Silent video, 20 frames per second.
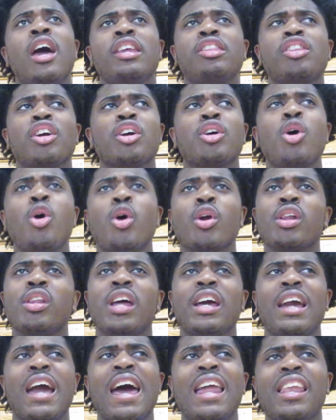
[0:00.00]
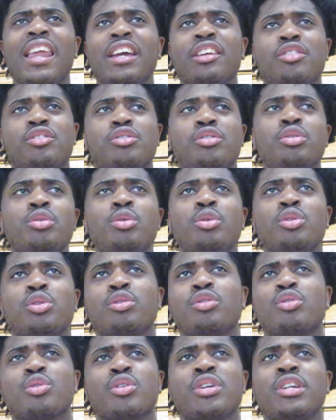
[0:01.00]
third quarter, like had like two,
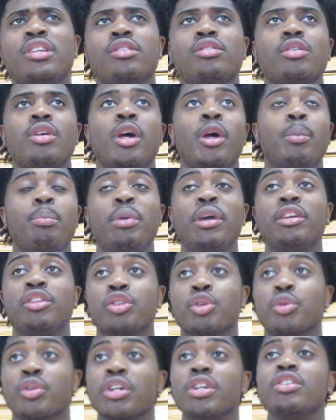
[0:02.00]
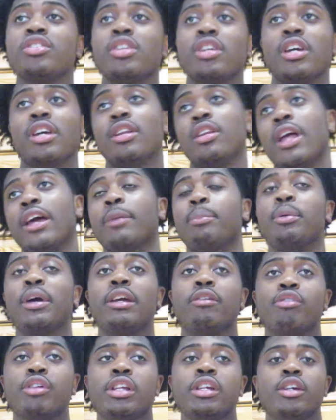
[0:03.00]
three big threes, and like
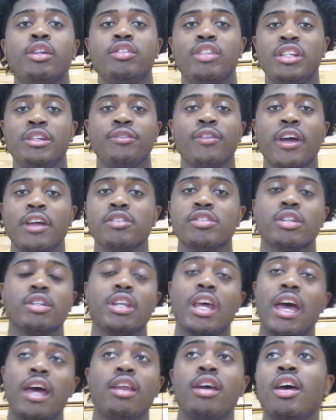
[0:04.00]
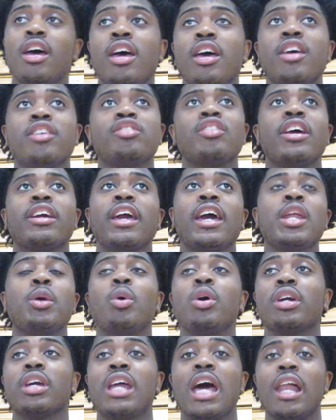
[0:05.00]
played really good defense. And that it's like
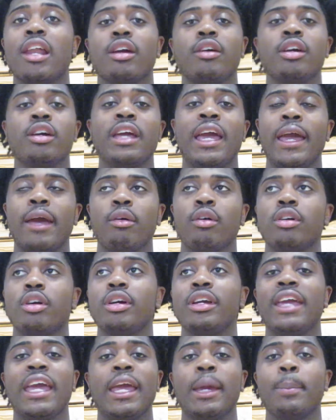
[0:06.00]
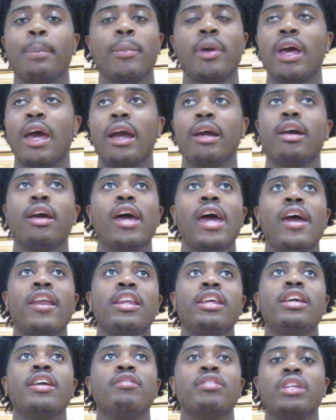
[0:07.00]
anyone can have a good game at
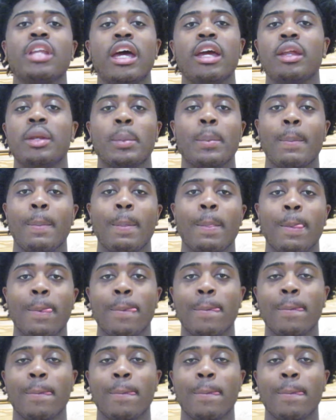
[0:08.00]
any given night.